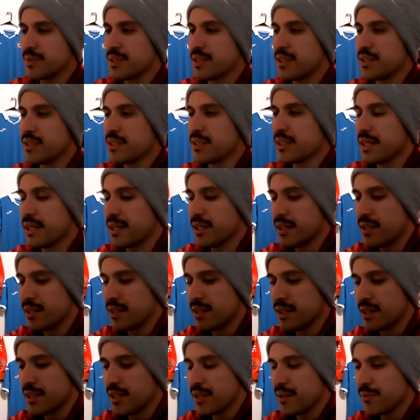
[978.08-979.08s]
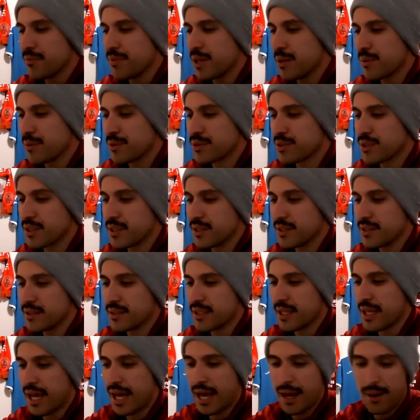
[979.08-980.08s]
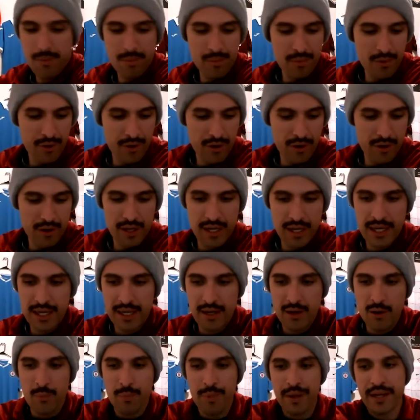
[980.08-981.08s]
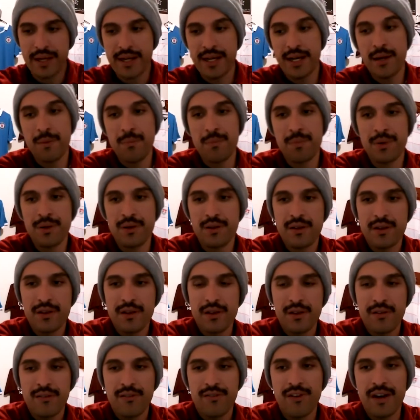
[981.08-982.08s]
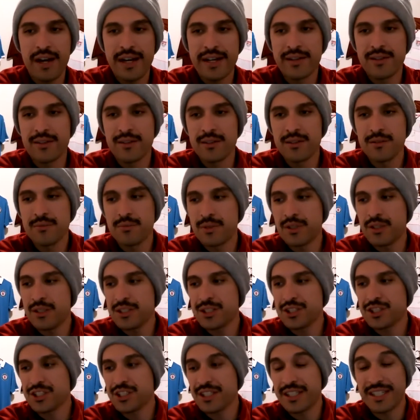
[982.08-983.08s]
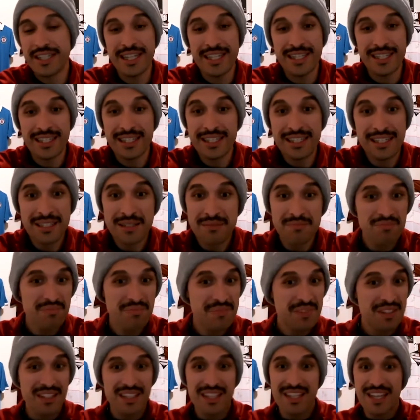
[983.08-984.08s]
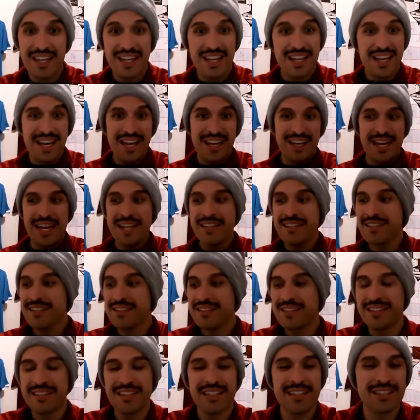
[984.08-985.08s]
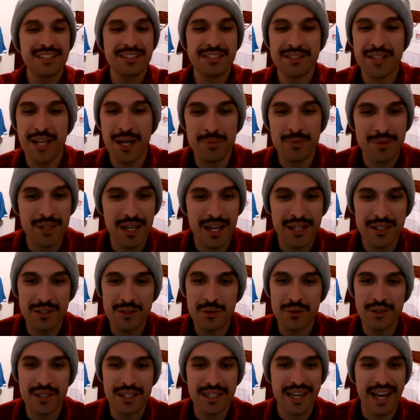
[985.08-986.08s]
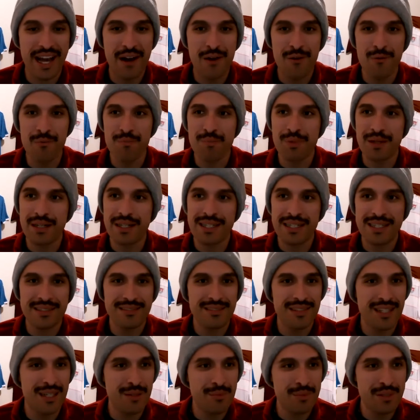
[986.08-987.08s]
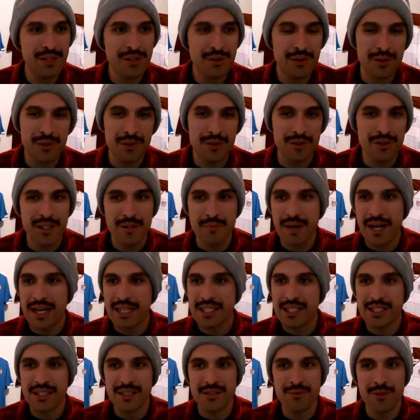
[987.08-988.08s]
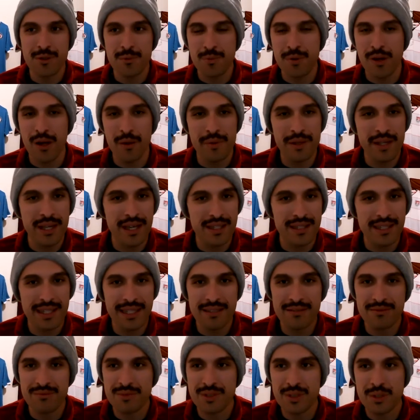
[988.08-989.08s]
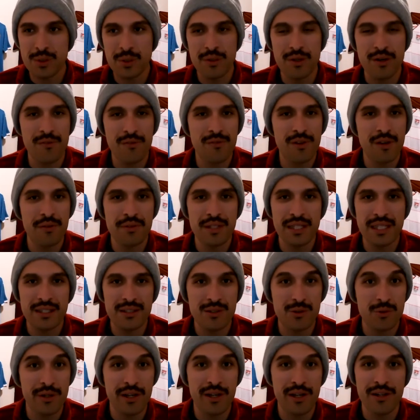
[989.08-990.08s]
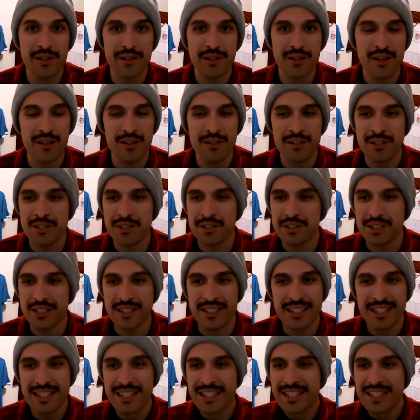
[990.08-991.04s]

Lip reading: to again be able to have more Open Cup final merch. Again, I stopped kind of doing the count, but I mean, you could only imagine we're probably at like $250 to $300, and